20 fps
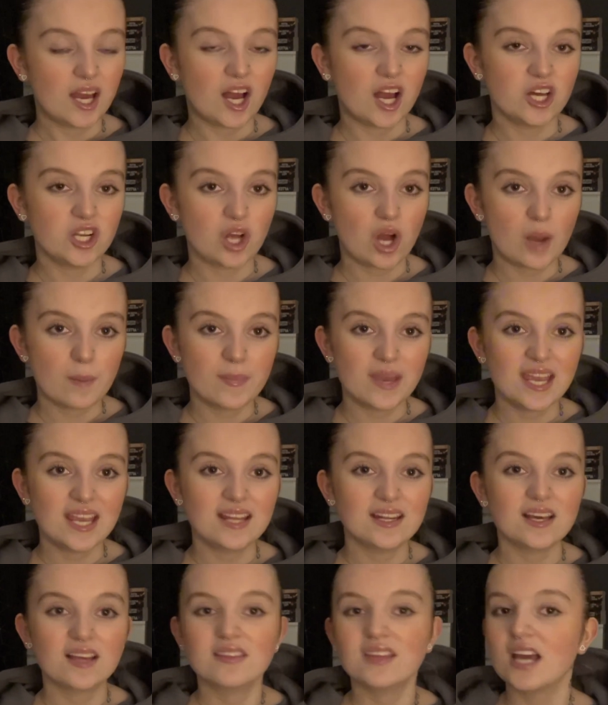and I
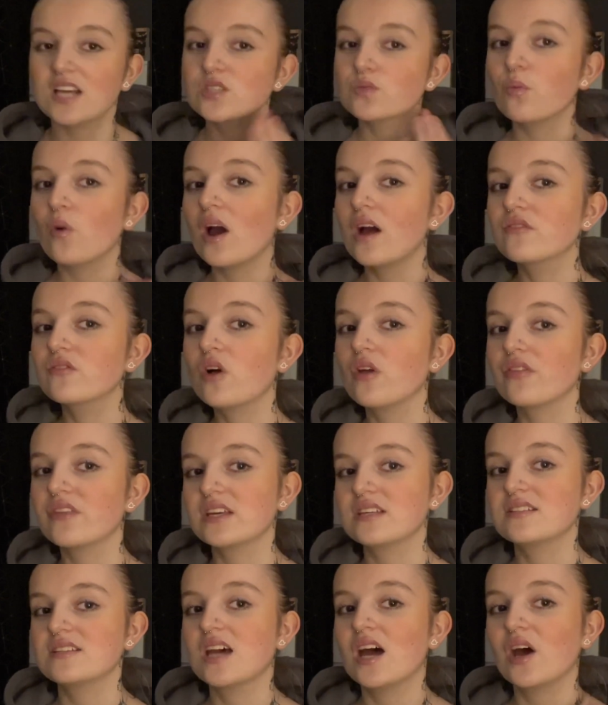mean that's why I've got
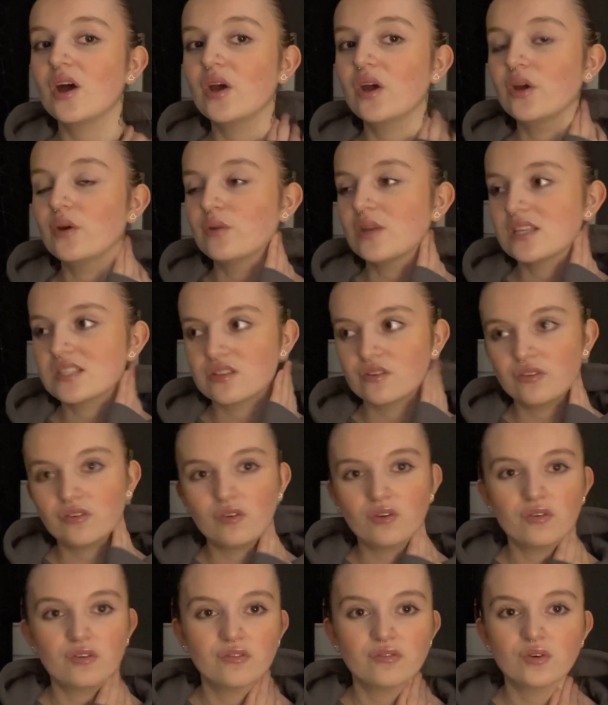this tattoo it's the
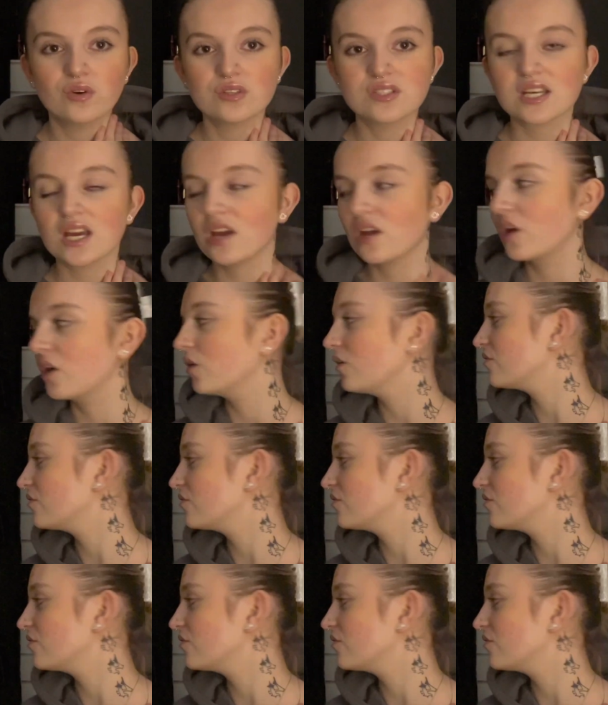444 tattoo